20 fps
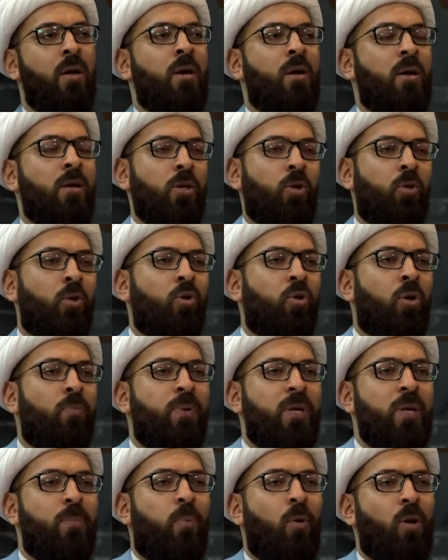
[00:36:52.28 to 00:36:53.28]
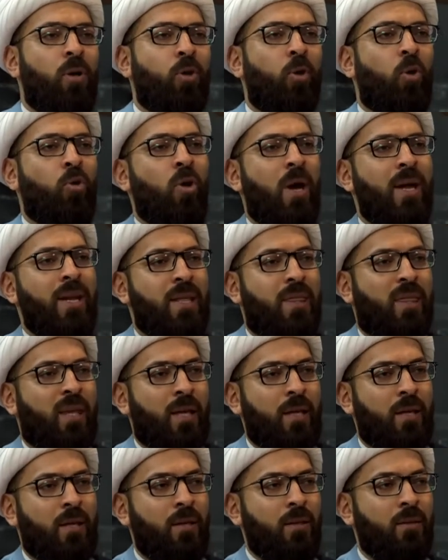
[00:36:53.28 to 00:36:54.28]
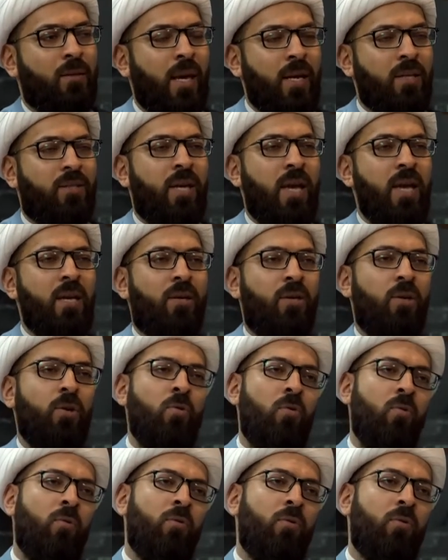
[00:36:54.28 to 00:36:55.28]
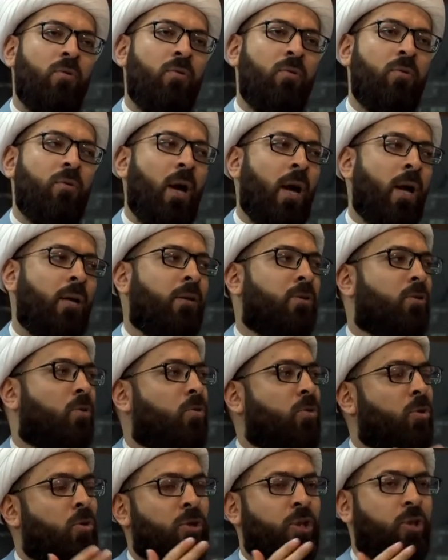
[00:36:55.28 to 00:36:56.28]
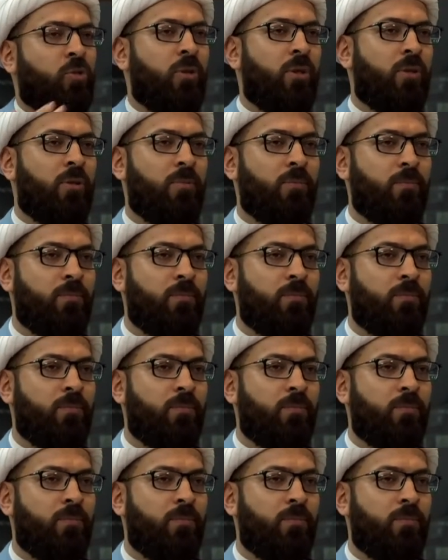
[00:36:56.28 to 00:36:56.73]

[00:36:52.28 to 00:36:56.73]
You don't know people. You don't know anything. They take you, and it's all you're in the street.